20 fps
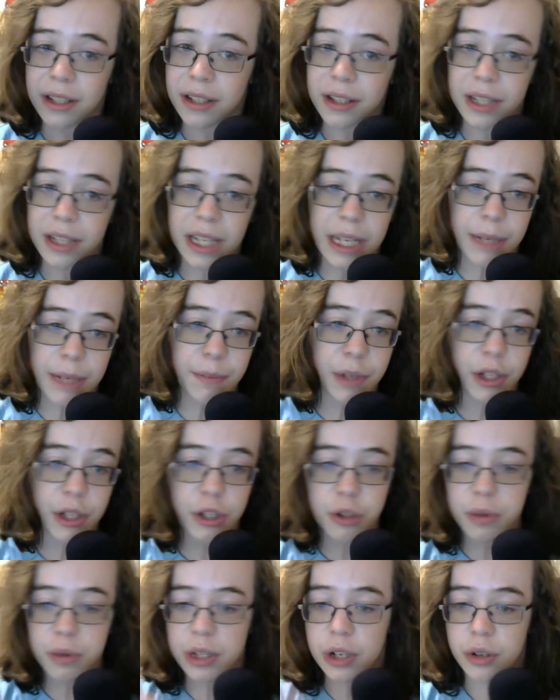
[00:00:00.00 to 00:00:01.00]
keep
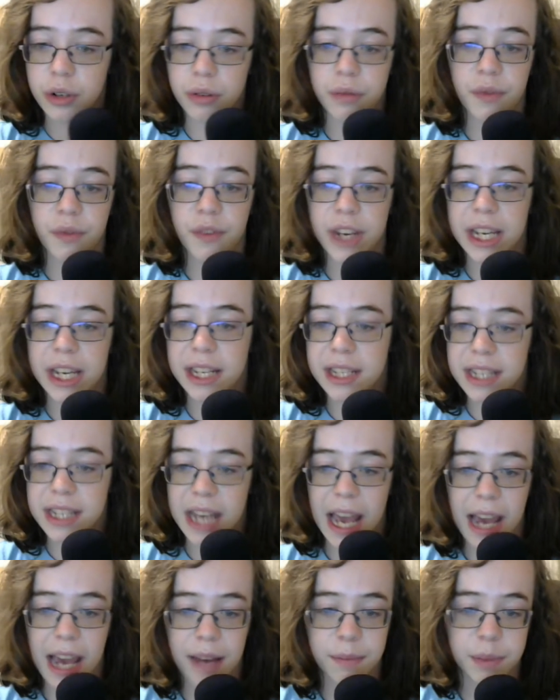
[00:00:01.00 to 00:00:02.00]
new and old fans
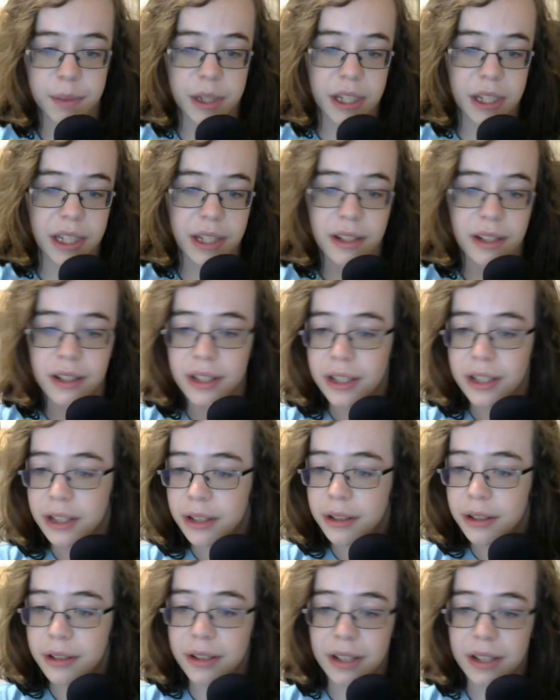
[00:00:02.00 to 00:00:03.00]
happy,
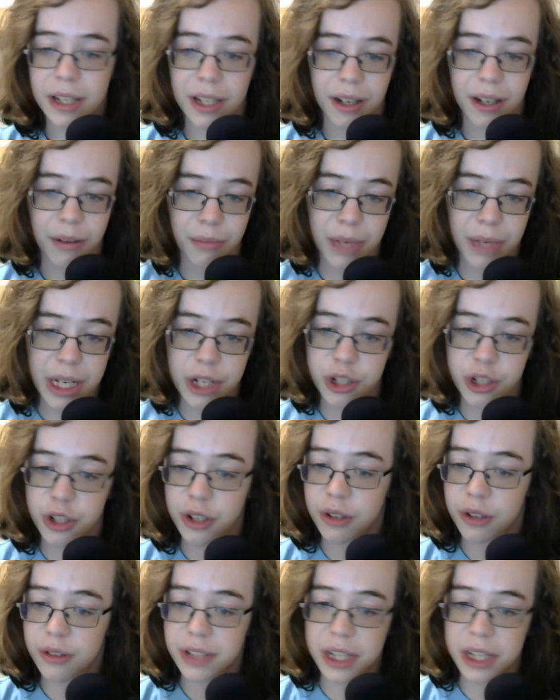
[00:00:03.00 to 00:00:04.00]
and make
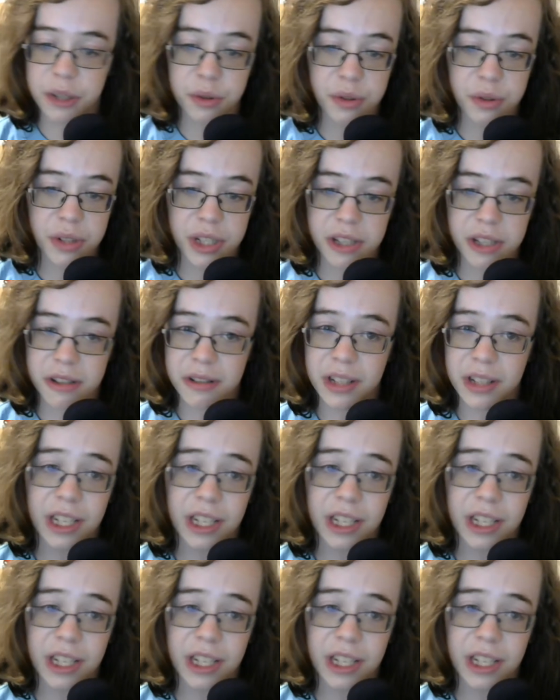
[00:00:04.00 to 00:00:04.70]
sure those,